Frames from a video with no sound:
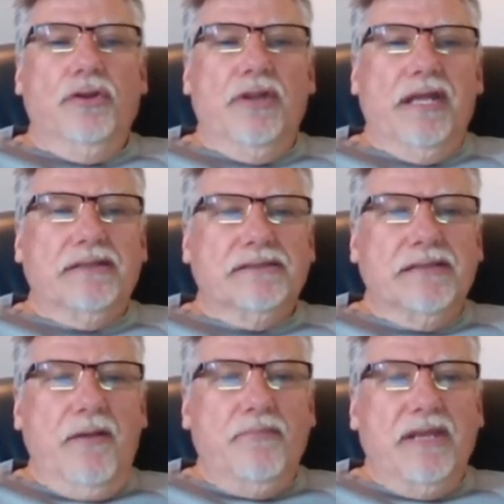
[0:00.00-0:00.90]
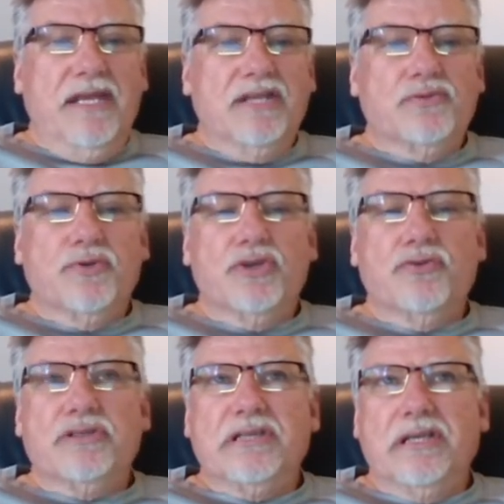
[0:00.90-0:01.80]
that some kids were
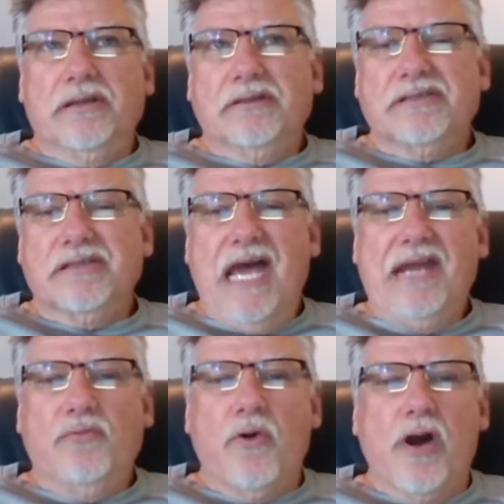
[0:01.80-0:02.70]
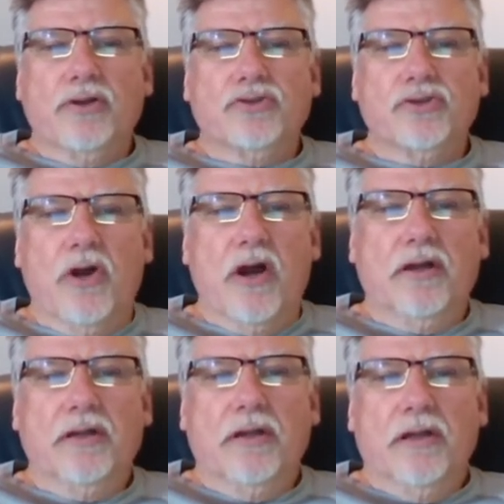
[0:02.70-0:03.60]
using sidewalk
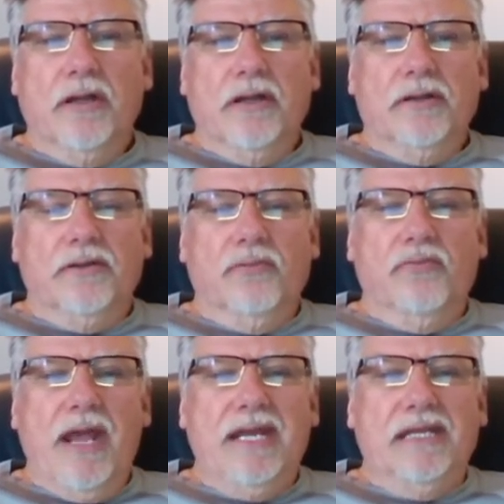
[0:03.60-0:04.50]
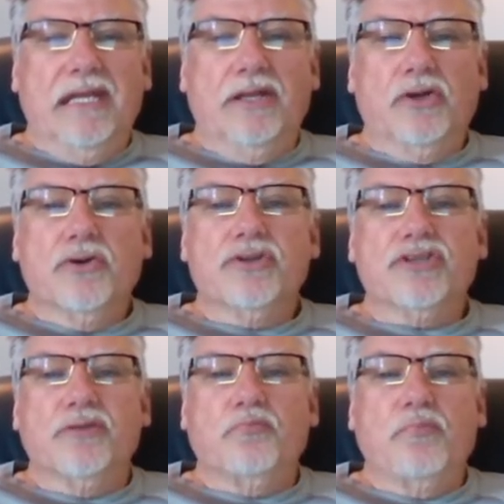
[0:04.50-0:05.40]
chalk to write
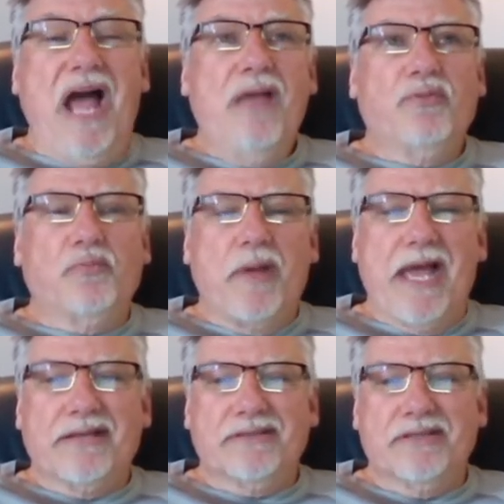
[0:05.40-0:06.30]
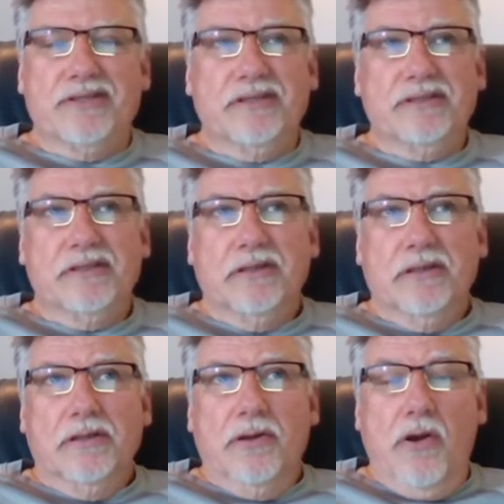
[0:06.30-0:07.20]
encouraging Bible passages
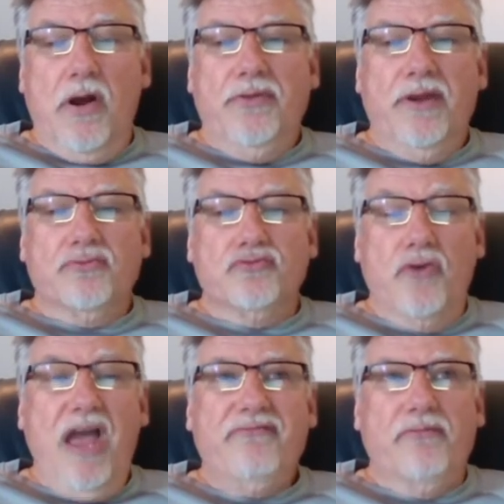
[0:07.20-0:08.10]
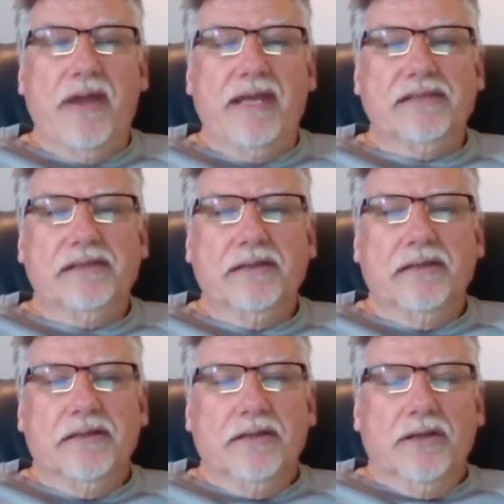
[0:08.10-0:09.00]
on their driveways,
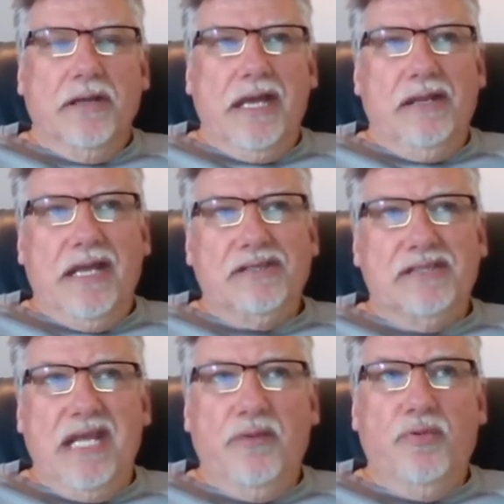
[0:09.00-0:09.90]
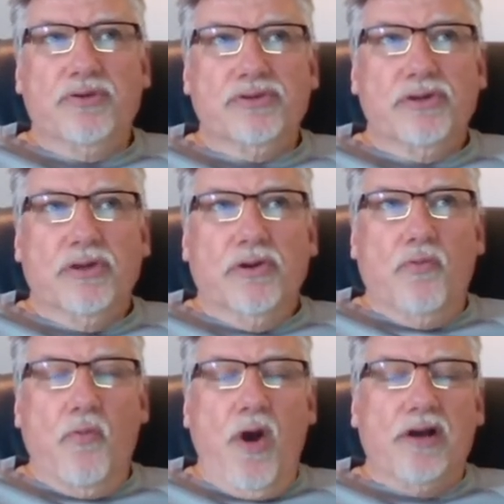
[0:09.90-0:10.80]
and as neighbors
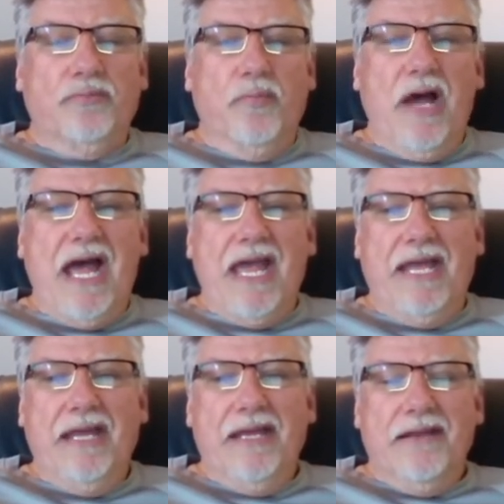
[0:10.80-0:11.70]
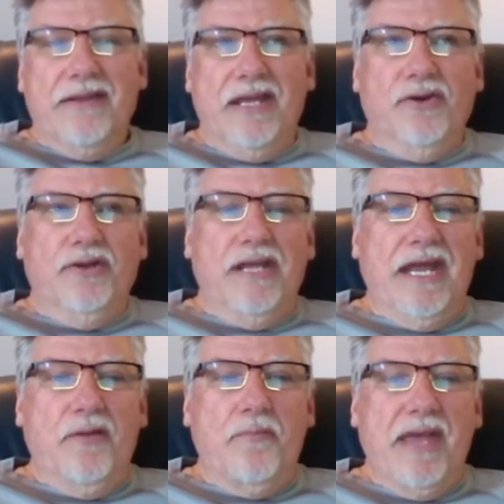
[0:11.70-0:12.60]
walked by, they could
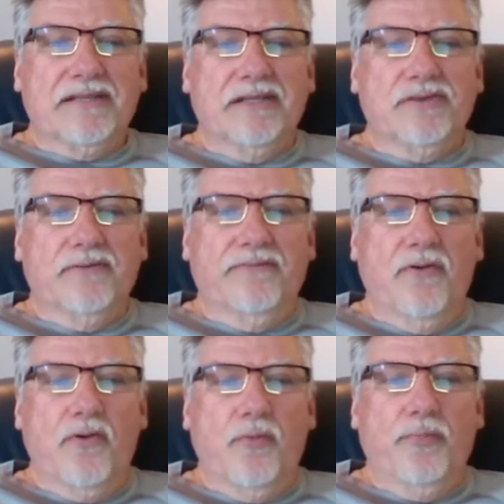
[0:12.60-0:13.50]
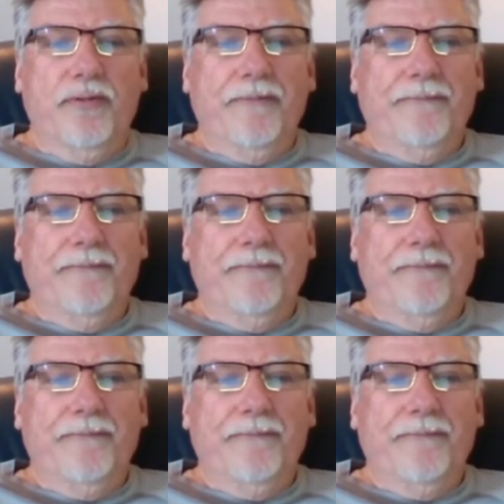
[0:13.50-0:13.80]
get a message of hope.